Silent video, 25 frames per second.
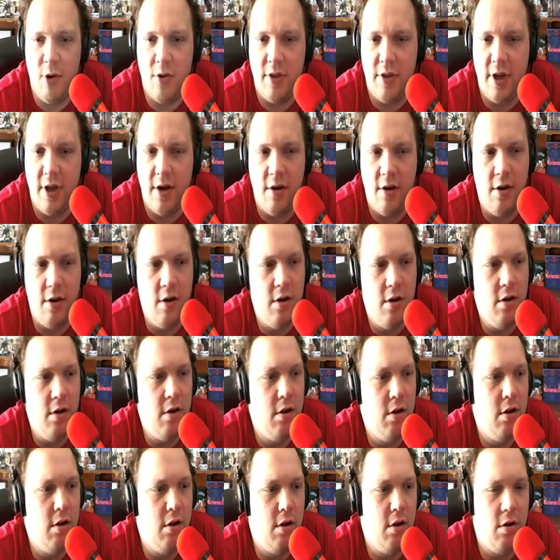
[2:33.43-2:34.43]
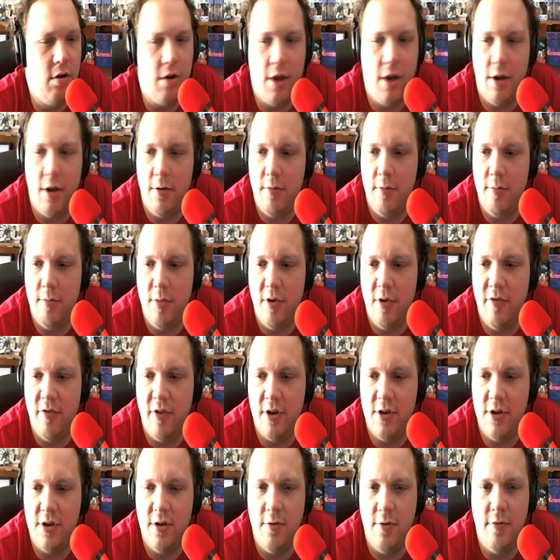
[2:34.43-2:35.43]
there. Okay, perfect.
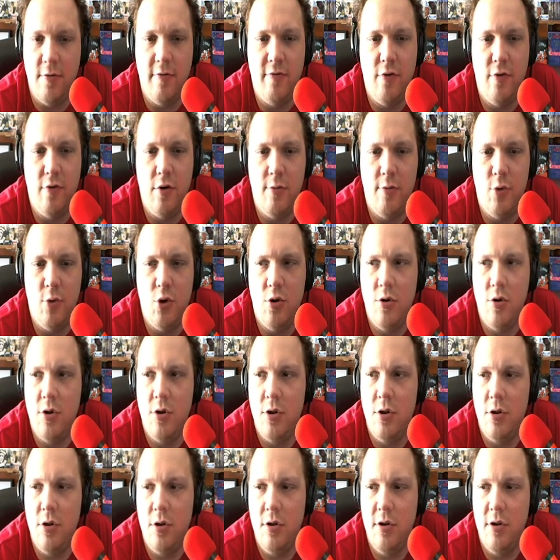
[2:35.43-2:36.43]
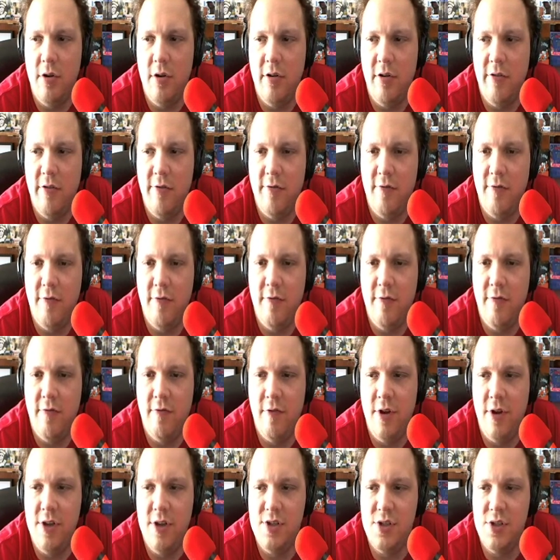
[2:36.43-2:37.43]
Photo mode.
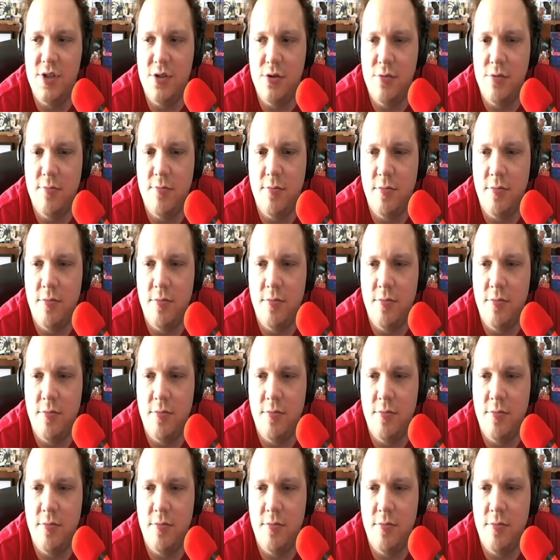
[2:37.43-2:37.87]
Free zoom.